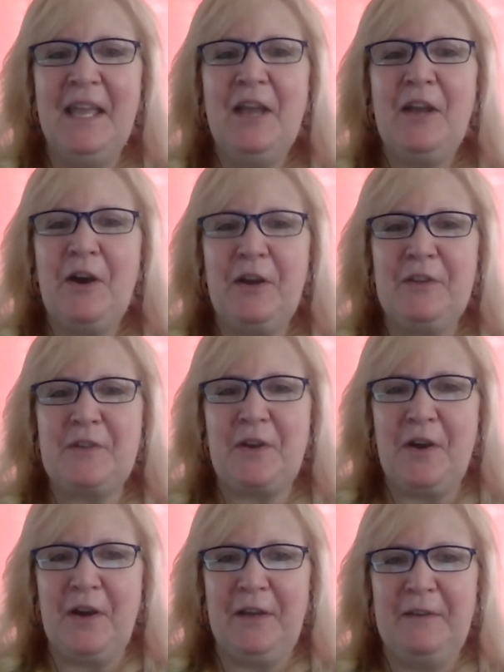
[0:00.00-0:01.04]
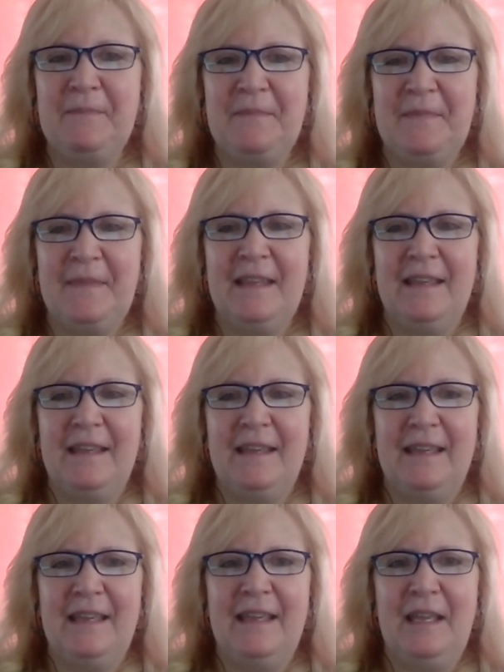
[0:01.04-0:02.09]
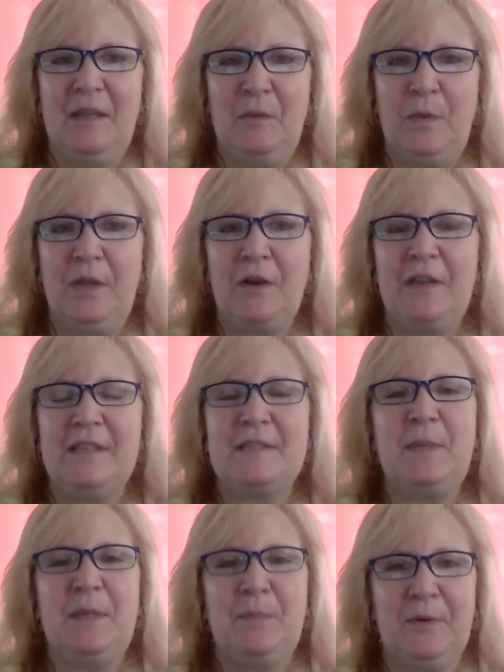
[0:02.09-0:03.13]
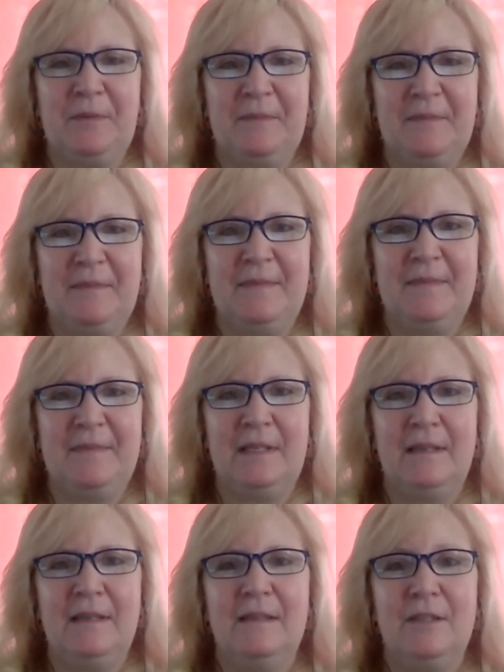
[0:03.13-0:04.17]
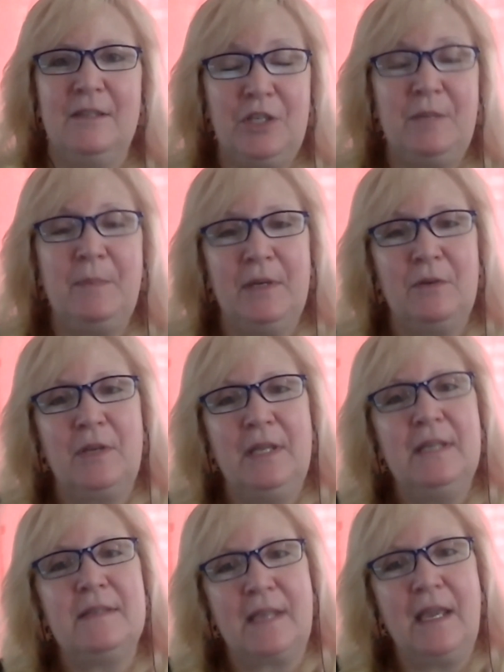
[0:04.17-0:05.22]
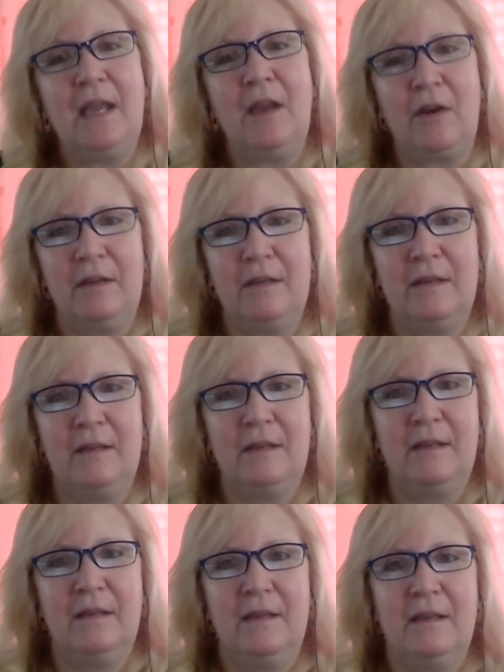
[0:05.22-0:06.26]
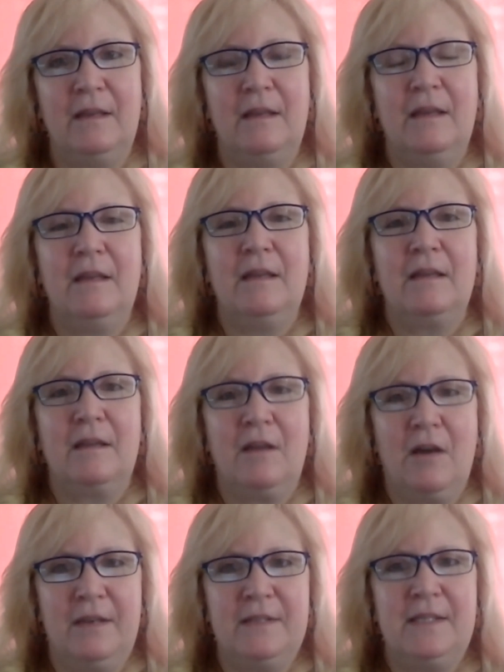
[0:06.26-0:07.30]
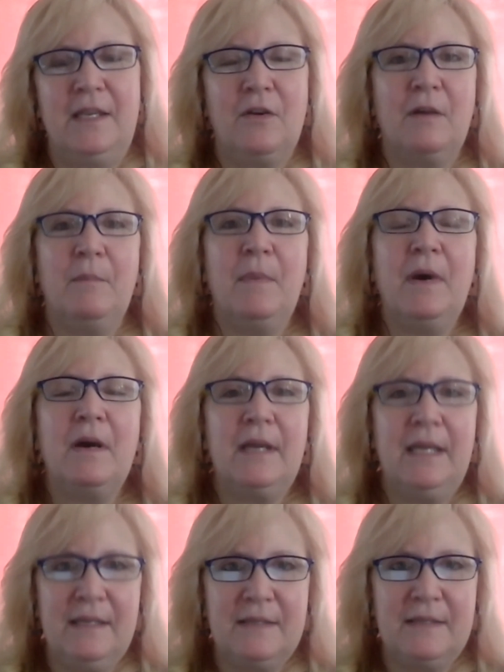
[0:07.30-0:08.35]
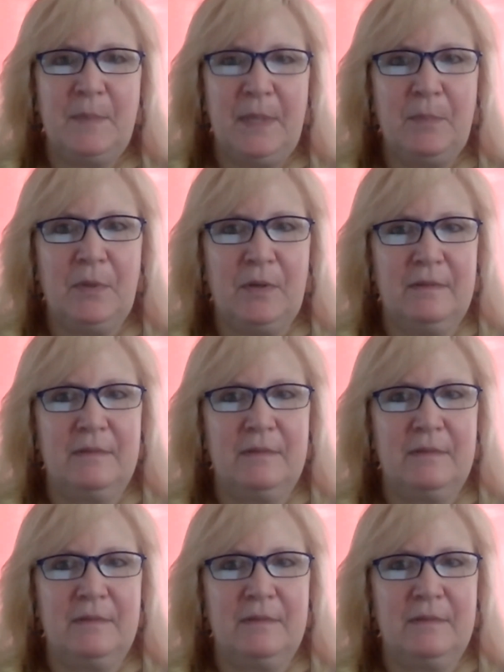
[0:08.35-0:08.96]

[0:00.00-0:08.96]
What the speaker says: God is our God, and we are his people, the sheep under his care. God is here among his people,